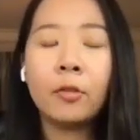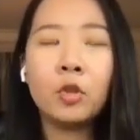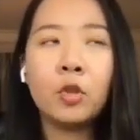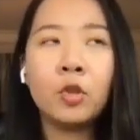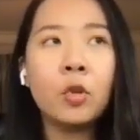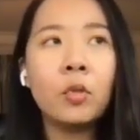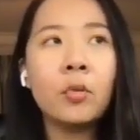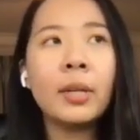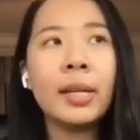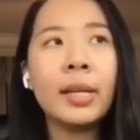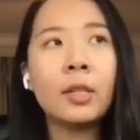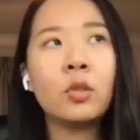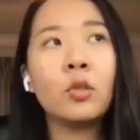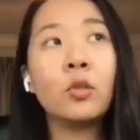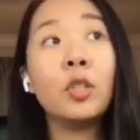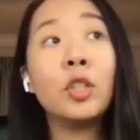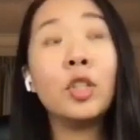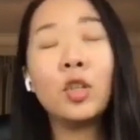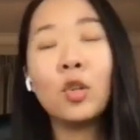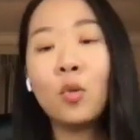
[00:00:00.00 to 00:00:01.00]
do you need
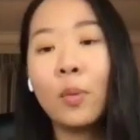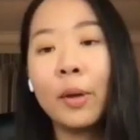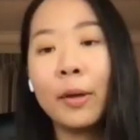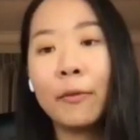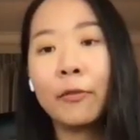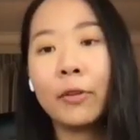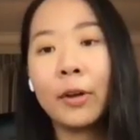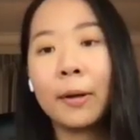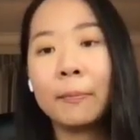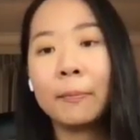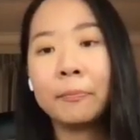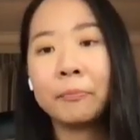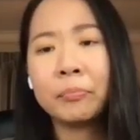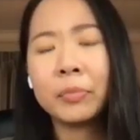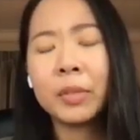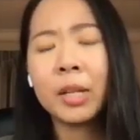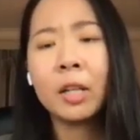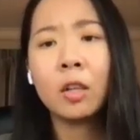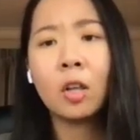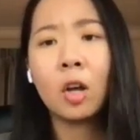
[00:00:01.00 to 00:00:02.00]
to deal with
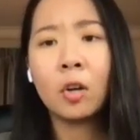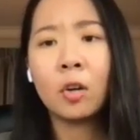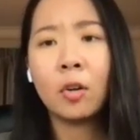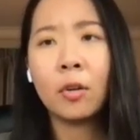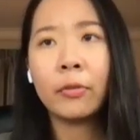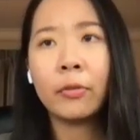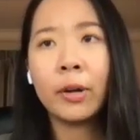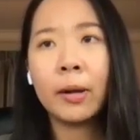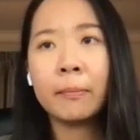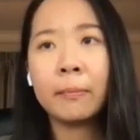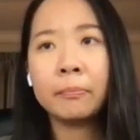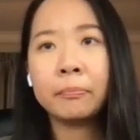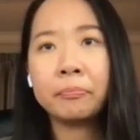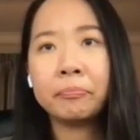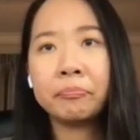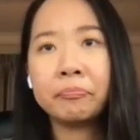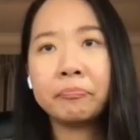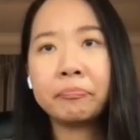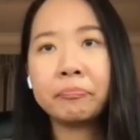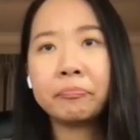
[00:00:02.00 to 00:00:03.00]
a lot of
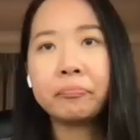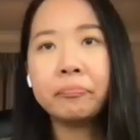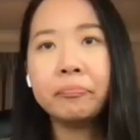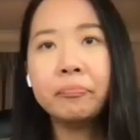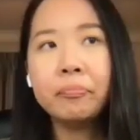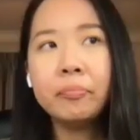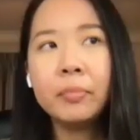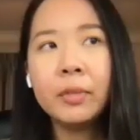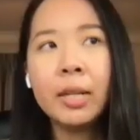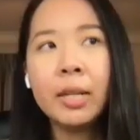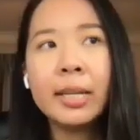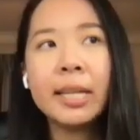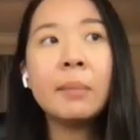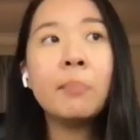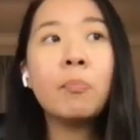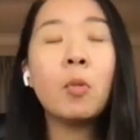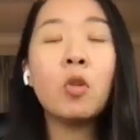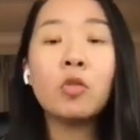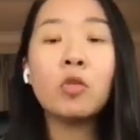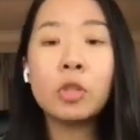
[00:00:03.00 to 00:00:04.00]

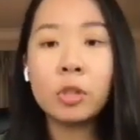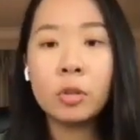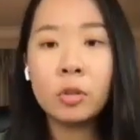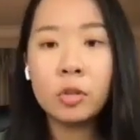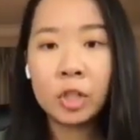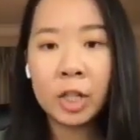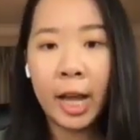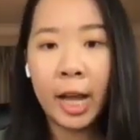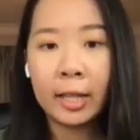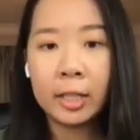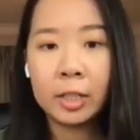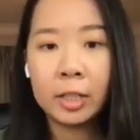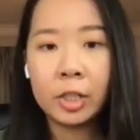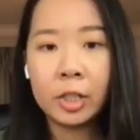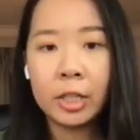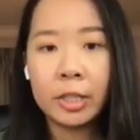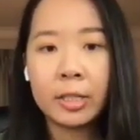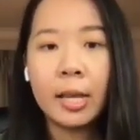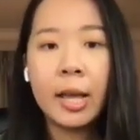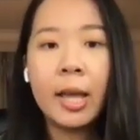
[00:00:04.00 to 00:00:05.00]
emotional
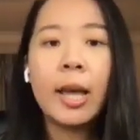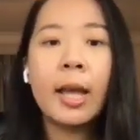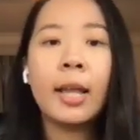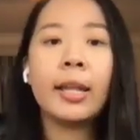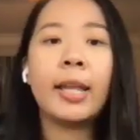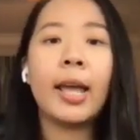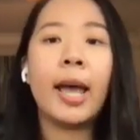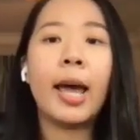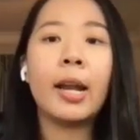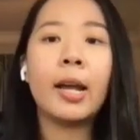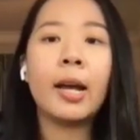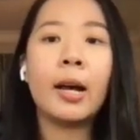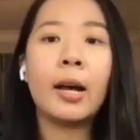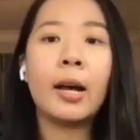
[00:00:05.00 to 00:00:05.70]
challenges that